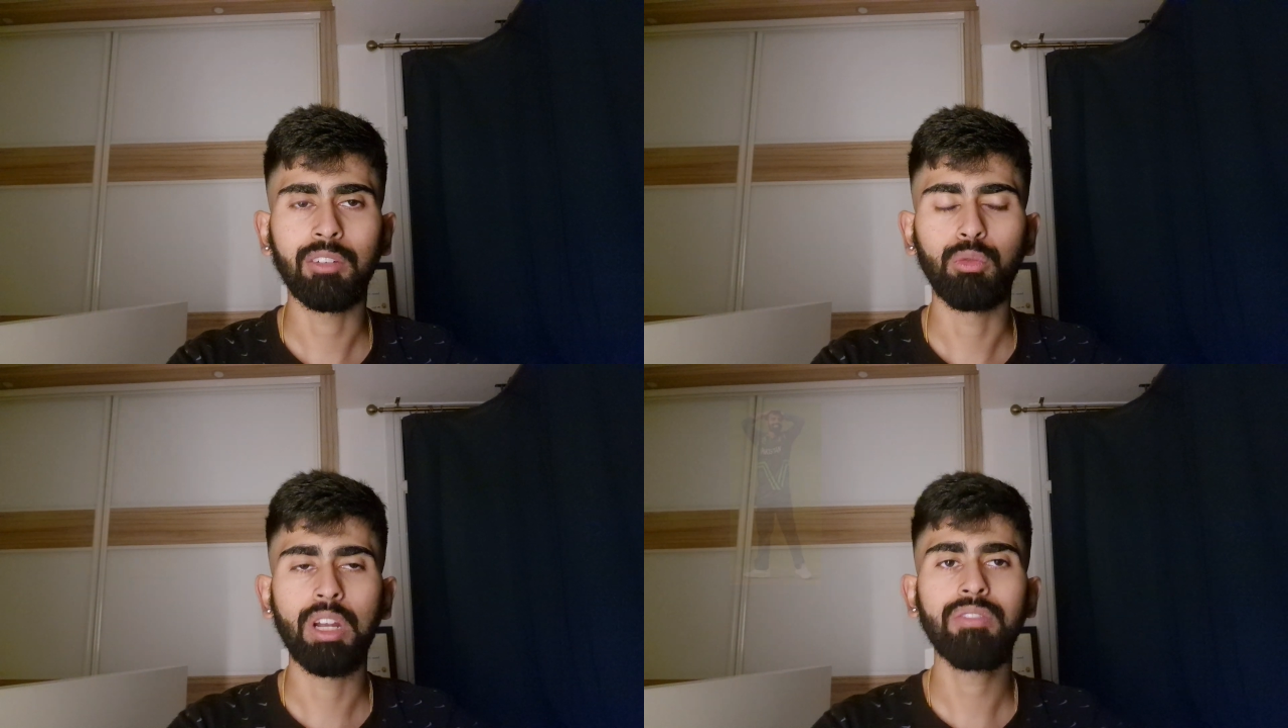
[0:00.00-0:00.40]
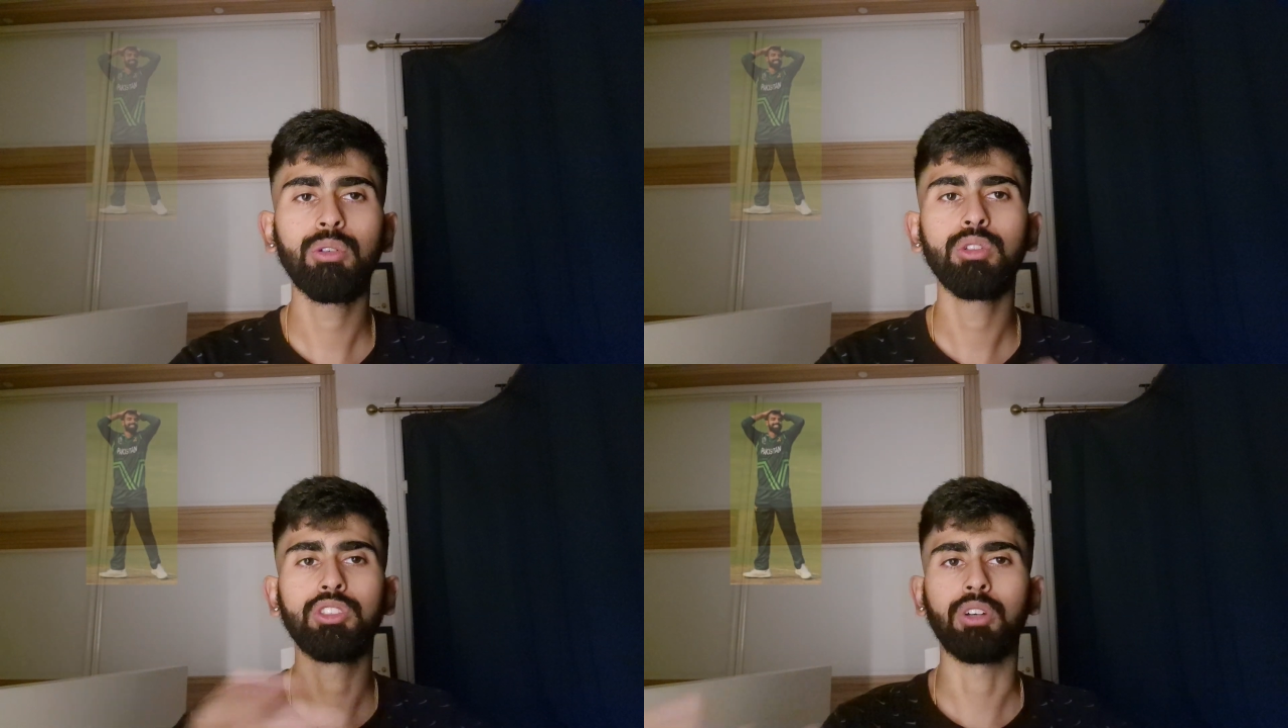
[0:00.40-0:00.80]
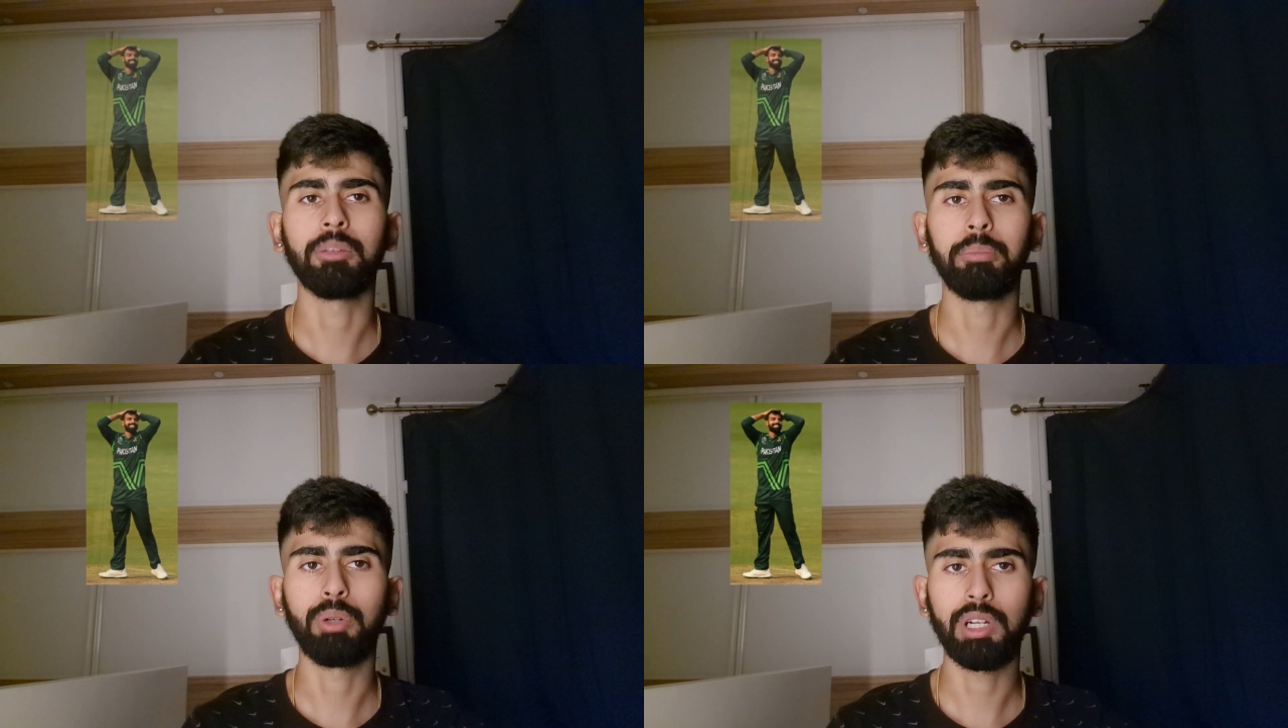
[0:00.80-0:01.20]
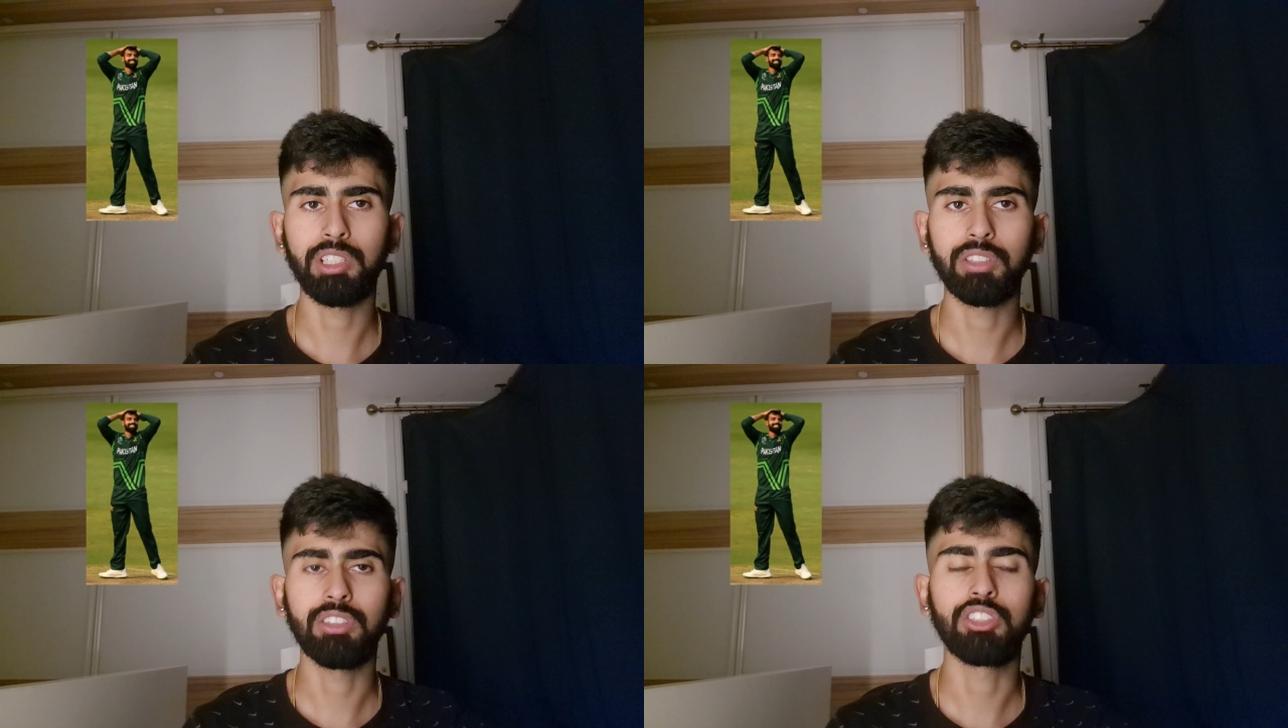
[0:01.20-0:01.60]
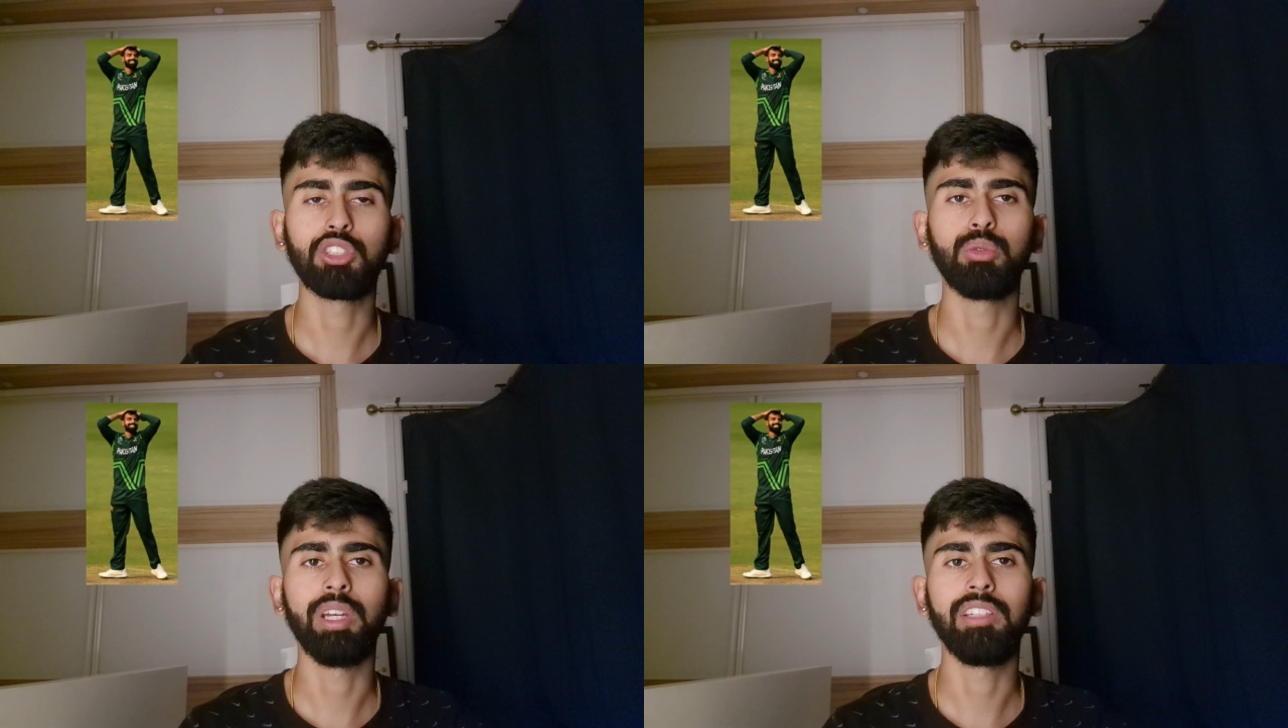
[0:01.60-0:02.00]
revels on the pressure that's
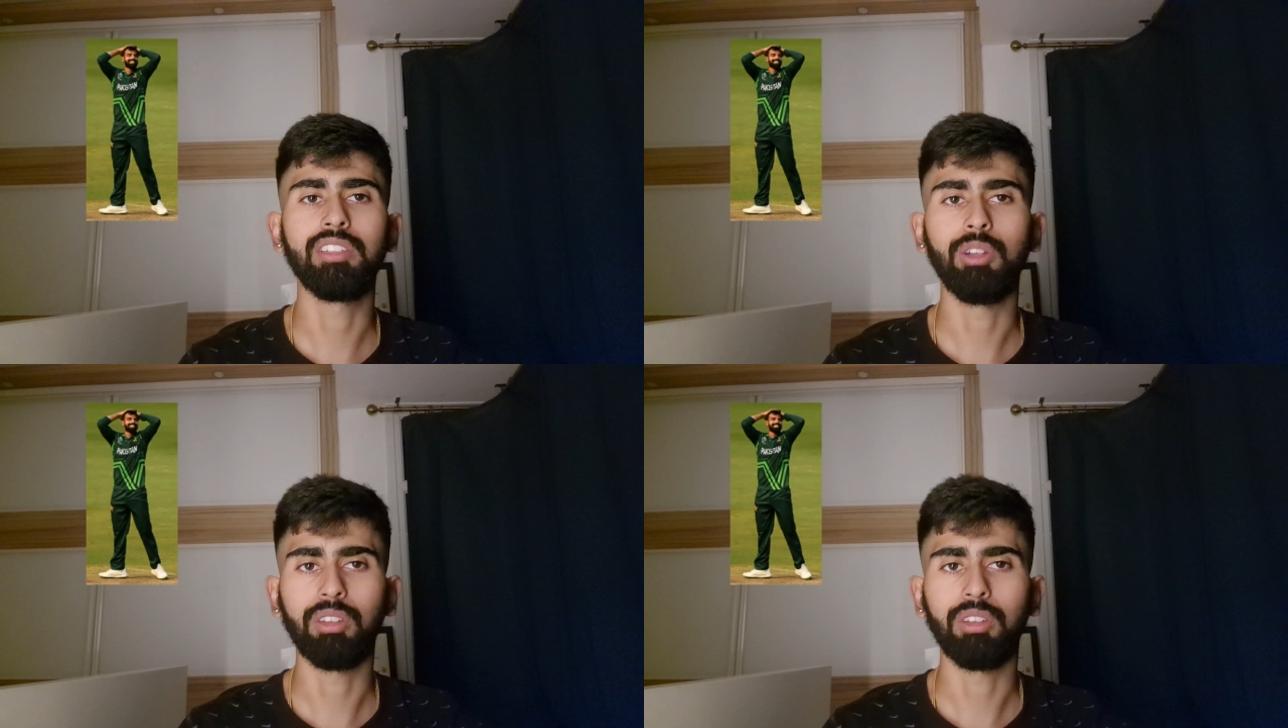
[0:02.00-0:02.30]
created